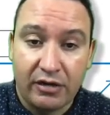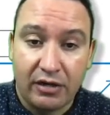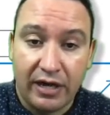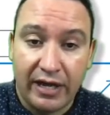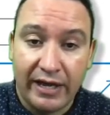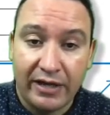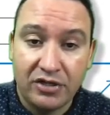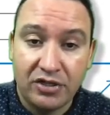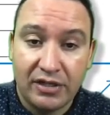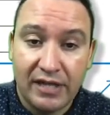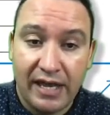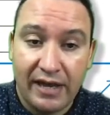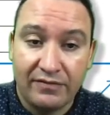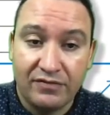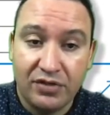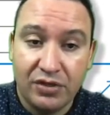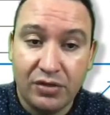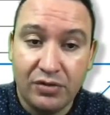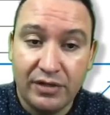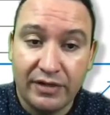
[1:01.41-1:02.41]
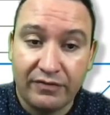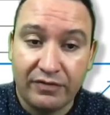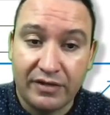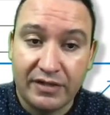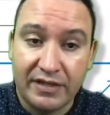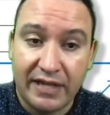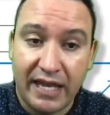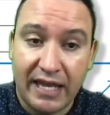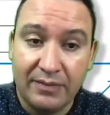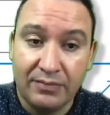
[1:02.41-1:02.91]
I actually have two different
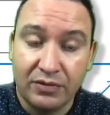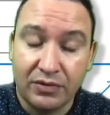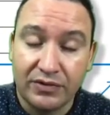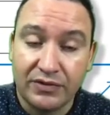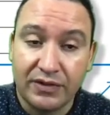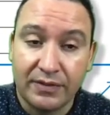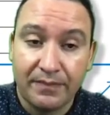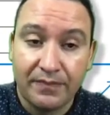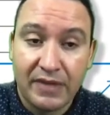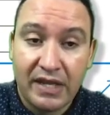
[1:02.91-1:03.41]
tables.